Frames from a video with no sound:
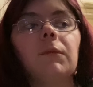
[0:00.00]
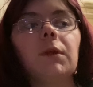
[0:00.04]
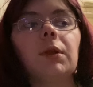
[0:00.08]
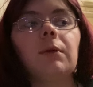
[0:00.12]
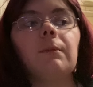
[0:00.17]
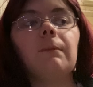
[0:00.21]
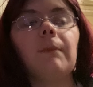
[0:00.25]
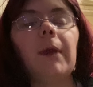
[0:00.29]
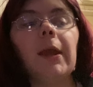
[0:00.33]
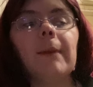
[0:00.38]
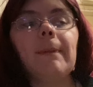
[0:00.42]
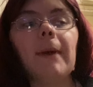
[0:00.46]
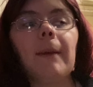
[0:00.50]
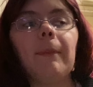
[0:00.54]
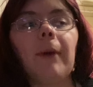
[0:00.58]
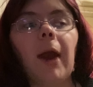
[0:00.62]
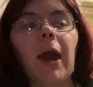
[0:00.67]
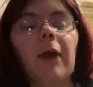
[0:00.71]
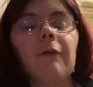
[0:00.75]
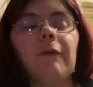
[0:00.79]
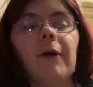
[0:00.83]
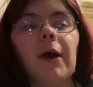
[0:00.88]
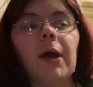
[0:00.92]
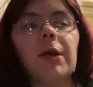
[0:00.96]
make my
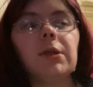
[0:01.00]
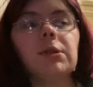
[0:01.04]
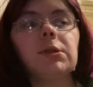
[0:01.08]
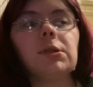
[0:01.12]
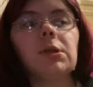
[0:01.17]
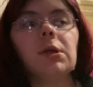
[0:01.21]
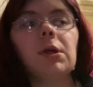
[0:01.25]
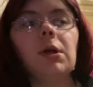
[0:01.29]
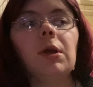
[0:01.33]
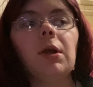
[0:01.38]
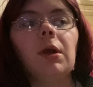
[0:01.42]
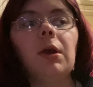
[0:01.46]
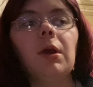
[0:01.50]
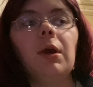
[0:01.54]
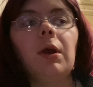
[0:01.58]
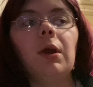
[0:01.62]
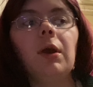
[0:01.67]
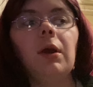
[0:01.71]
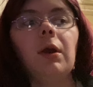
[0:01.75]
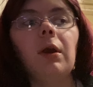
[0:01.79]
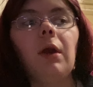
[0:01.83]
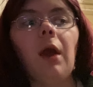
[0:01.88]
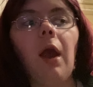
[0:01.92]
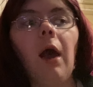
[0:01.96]
breakfast,
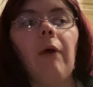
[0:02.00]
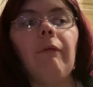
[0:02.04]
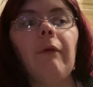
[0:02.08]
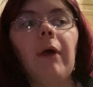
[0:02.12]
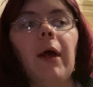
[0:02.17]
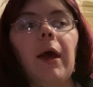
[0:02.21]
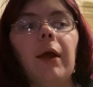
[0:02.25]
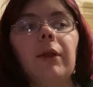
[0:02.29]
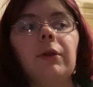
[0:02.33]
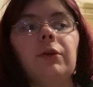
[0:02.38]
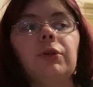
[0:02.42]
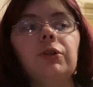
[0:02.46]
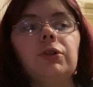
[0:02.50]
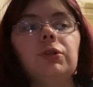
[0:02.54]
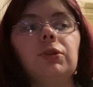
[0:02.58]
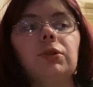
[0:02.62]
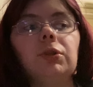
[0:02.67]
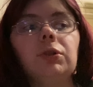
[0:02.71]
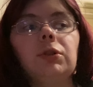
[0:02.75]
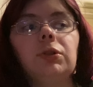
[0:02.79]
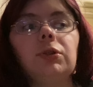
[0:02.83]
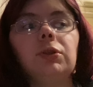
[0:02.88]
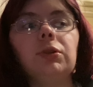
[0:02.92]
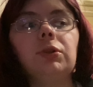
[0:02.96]
and then
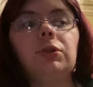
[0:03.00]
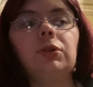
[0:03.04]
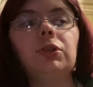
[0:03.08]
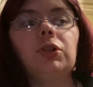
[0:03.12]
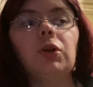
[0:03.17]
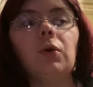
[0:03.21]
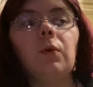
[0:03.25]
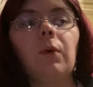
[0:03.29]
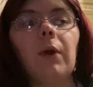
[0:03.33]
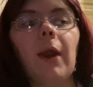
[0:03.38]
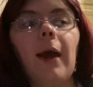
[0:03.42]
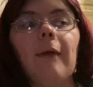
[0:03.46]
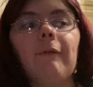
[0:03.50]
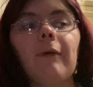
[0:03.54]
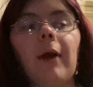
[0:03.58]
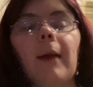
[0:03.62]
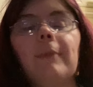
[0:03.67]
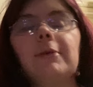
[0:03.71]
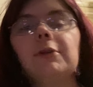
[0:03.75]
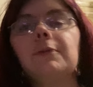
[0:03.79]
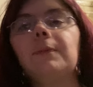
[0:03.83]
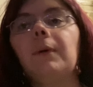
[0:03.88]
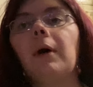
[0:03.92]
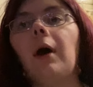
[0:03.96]
do whatever
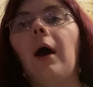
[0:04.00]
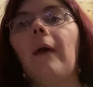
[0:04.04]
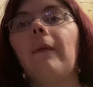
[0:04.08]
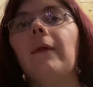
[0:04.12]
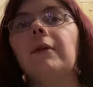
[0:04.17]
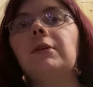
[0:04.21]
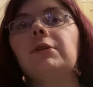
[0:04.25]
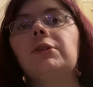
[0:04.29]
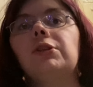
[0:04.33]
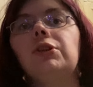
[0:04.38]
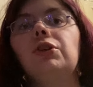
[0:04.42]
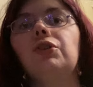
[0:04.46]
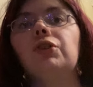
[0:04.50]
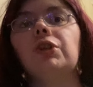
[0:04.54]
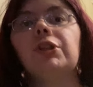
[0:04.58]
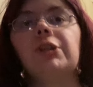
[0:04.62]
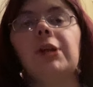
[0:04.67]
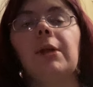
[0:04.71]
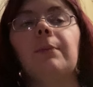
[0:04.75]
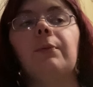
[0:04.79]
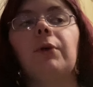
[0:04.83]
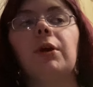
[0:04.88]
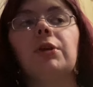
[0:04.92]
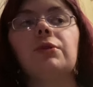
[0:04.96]
I'm, and then usually
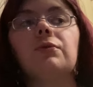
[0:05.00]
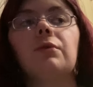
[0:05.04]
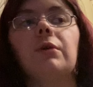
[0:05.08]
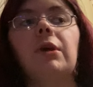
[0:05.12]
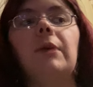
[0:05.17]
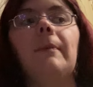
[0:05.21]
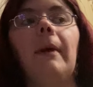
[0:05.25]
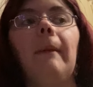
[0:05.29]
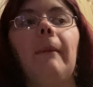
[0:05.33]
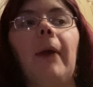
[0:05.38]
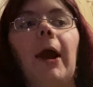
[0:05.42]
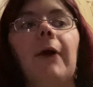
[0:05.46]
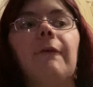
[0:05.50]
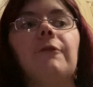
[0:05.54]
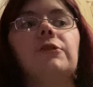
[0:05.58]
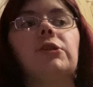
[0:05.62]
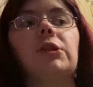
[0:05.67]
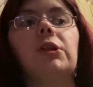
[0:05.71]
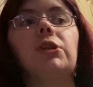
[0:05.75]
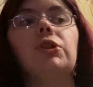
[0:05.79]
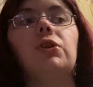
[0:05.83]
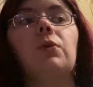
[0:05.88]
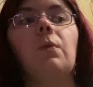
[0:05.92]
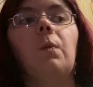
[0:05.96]
sit in preschool, eat my breakfast,
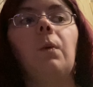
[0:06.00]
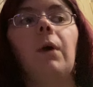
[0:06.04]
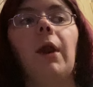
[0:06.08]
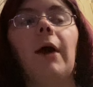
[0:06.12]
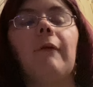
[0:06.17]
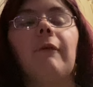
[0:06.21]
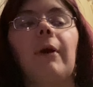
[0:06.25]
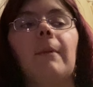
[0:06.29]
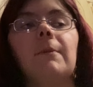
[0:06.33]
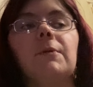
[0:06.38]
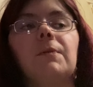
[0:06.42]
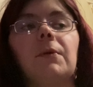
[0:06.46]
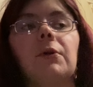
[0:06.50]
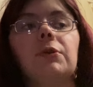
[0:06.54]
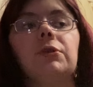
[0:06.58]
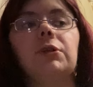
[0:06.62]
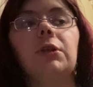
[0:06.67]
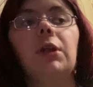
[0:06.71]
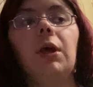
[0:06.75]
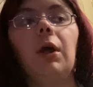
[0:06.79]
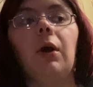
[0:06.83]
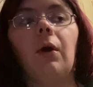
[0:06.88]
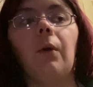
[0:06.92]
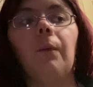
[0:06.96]
and then do whatever I'm supposed
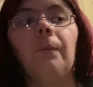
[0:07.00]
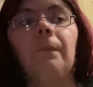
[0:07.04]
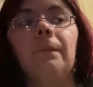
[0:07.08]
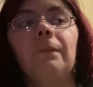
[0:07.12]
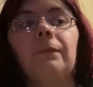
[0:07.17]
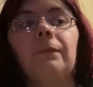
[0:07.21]
to do.